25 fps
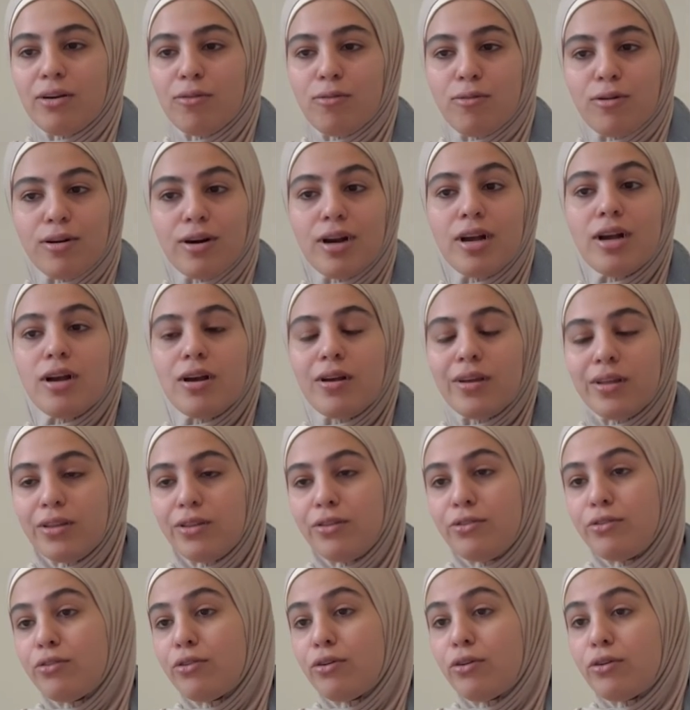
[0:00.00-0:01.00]
or
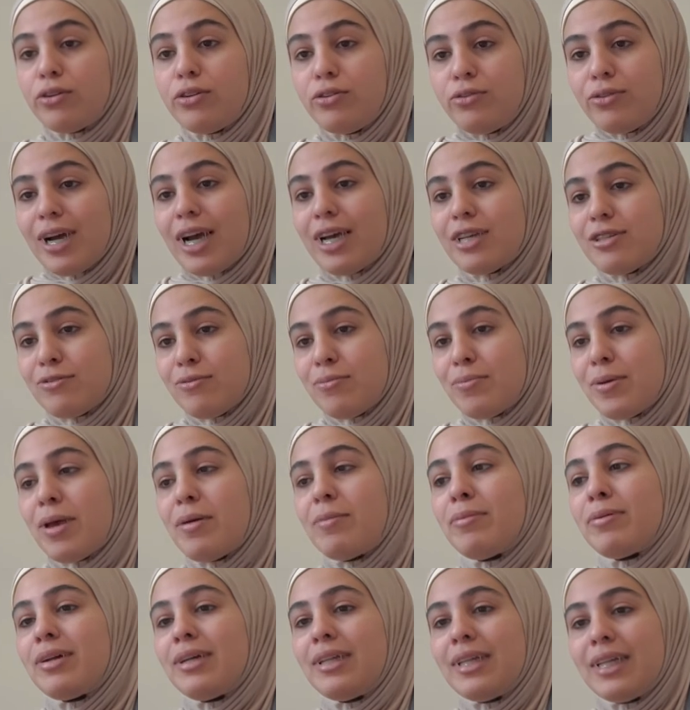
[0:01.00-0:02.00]
you guys will be
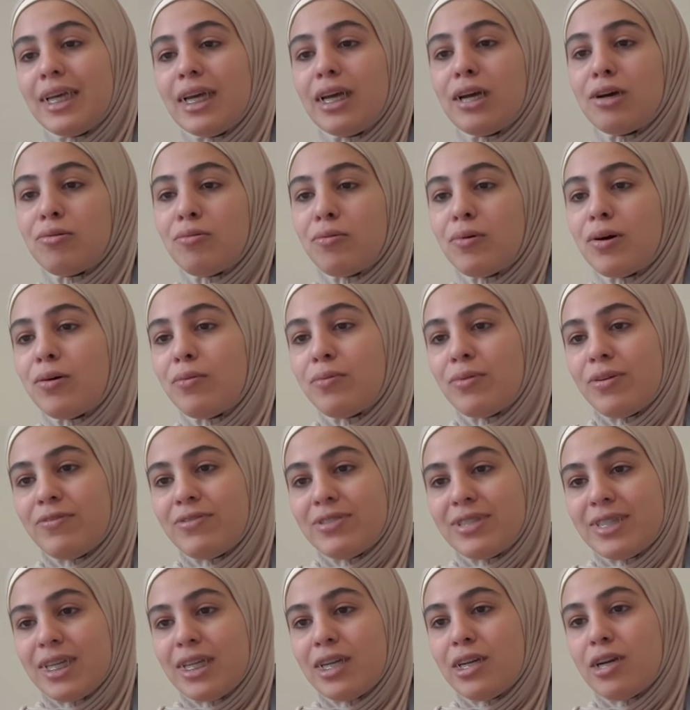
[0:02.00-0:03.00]
able to link what we've
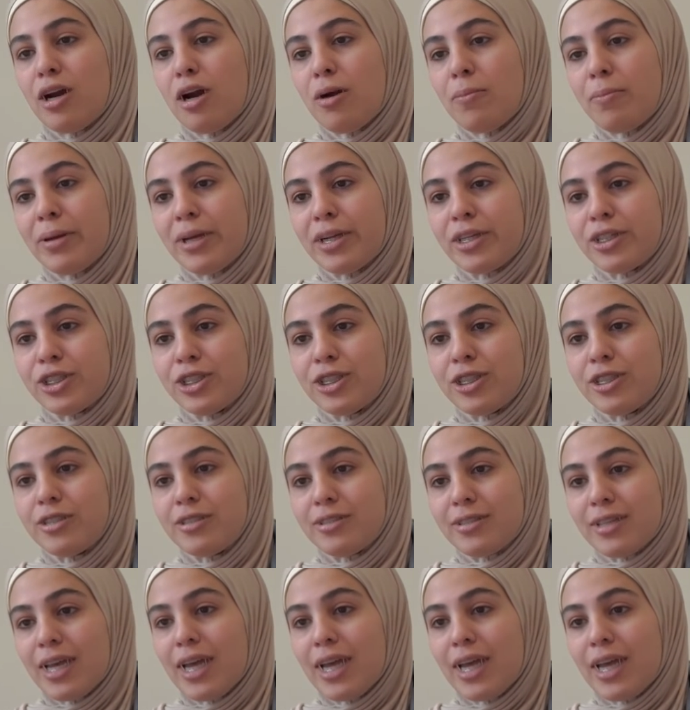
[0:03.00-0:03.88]
seen in our pictures